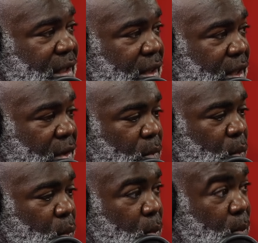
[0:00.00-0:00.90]

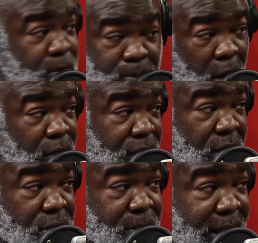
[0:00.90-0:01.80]
that both of
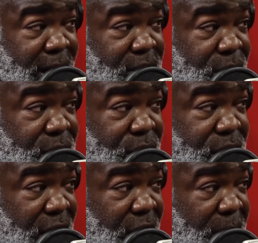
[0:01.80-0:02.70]
those players are
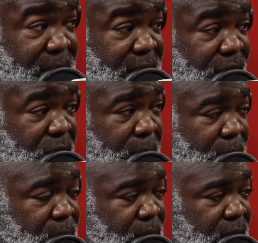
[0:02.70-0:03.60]
interested in coming to
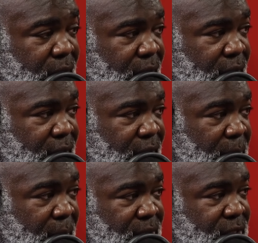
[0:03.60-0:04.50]
Liverpool, they
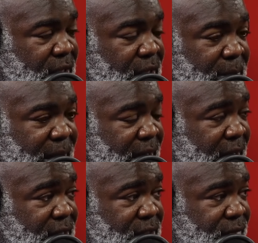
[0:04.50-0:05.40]
might suddenly make it
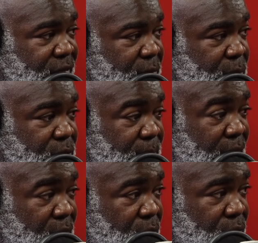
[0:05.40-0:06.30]
easier for Liverpool to
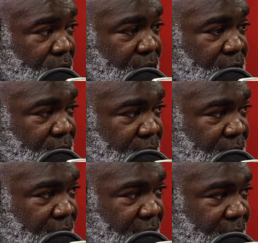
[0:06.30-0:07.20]
buy Gordon
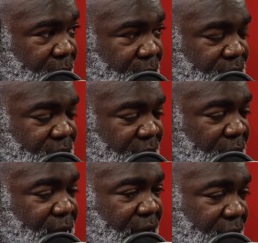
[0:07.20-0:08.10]
in order to say,
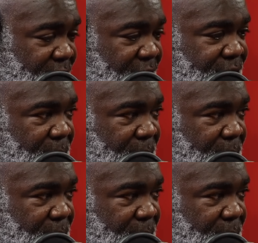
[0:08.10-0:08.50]
okay, you can have